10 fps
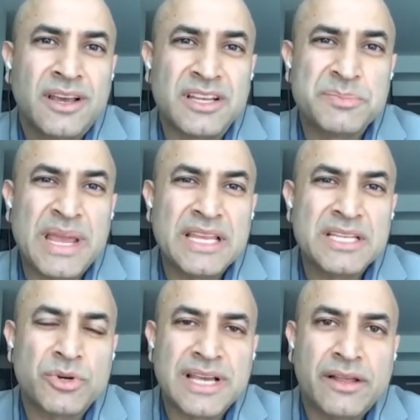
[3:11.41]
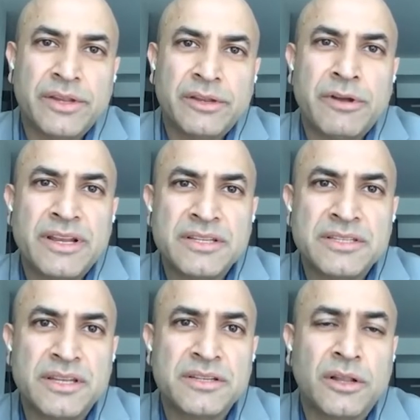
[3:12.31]
Spain's mortality rate is
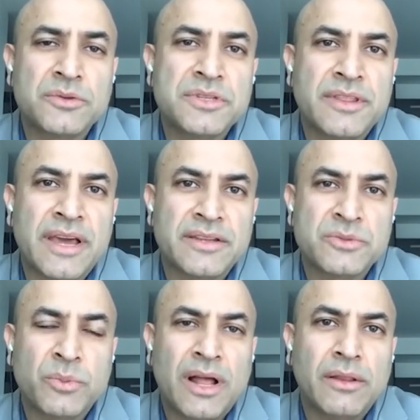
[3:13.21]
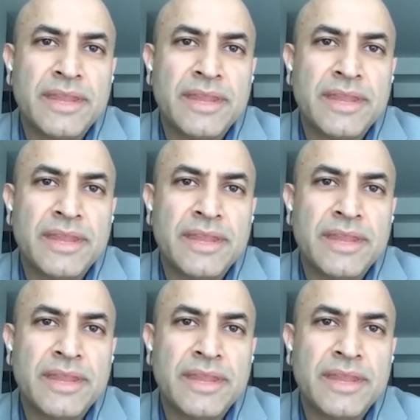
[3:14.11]
close to that as well.